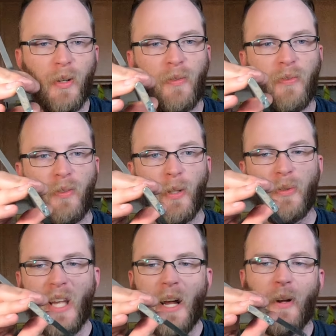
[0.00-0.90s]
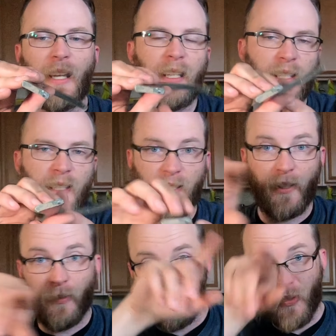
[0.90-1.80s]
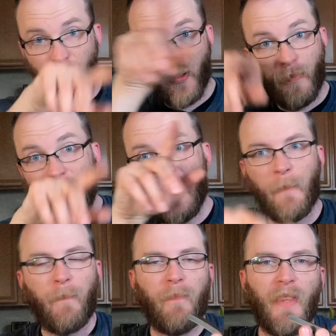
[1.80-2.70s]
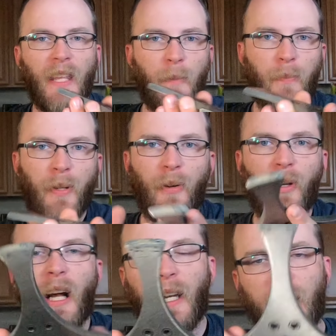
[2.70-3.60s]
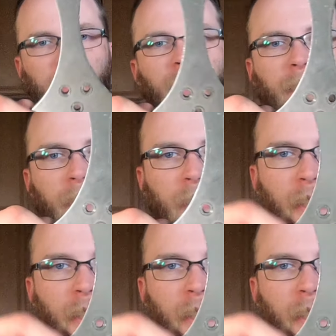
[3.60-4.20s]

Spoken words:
and it floats out. And as it's still spinning, it periodically,